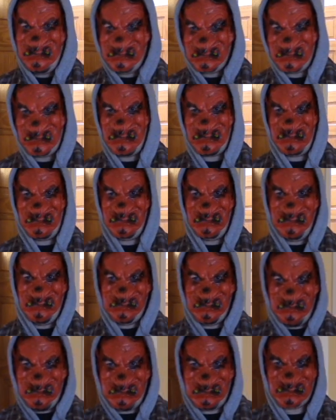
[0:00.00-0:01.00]
But
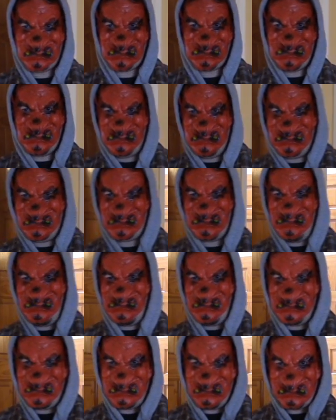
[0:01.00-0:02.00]
anyway, after he
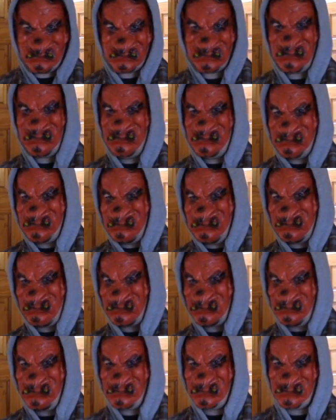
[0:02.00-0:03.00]
died, three
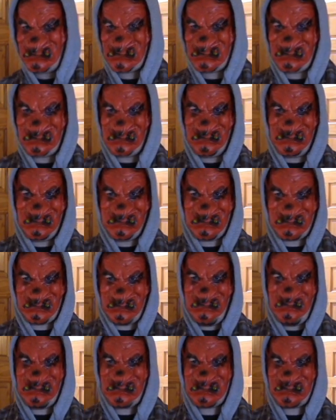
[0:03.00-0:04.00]
days later to be
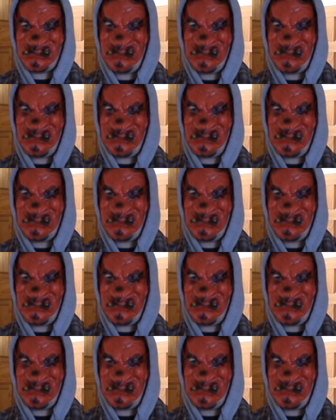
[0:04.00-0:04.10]
exact,